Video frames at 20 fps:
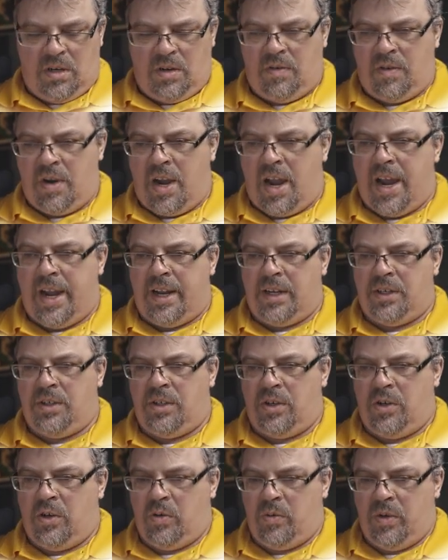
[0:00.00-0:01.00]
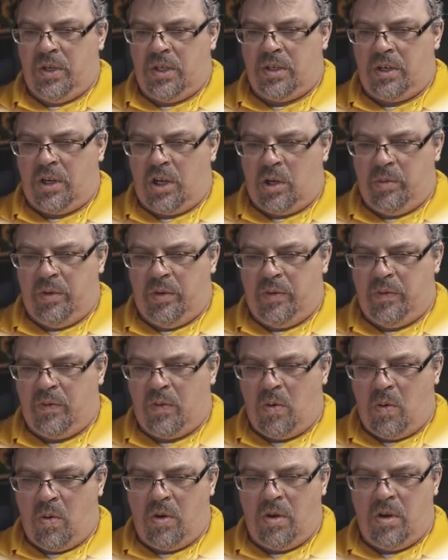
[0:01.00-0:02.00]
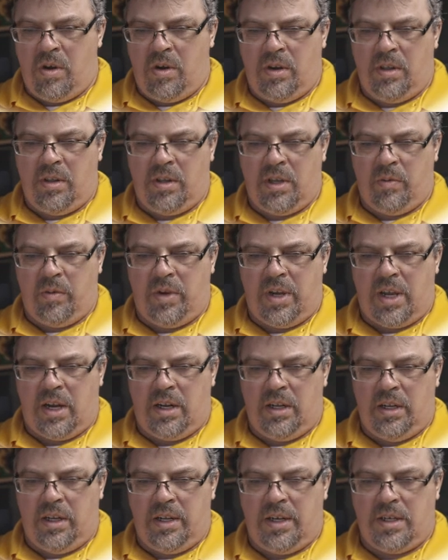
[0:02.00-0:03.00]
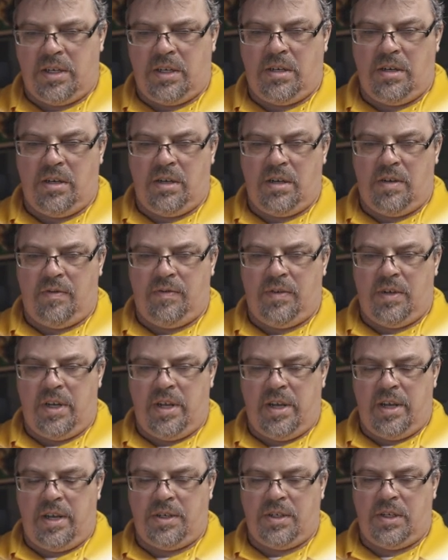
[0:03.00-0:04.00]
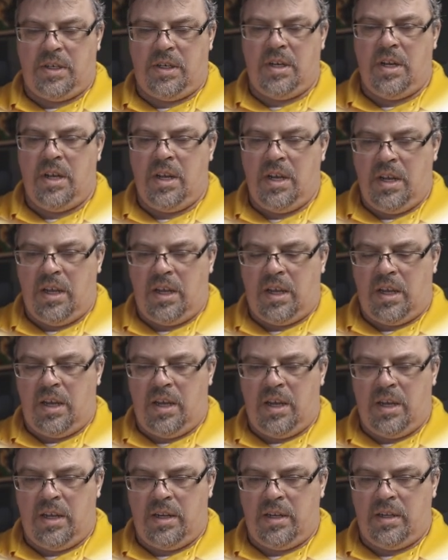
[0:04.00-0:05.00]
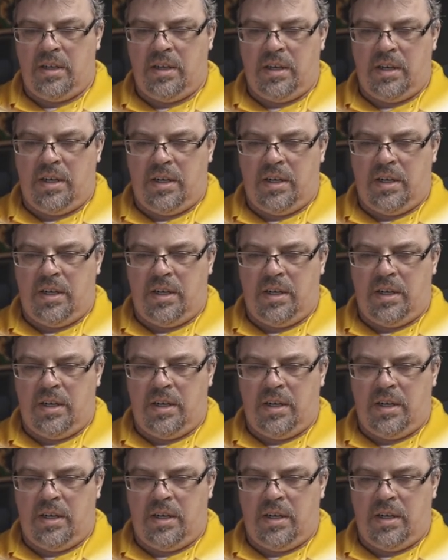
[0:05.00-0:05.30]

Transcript: All right, so we saw before that we had list of lists, and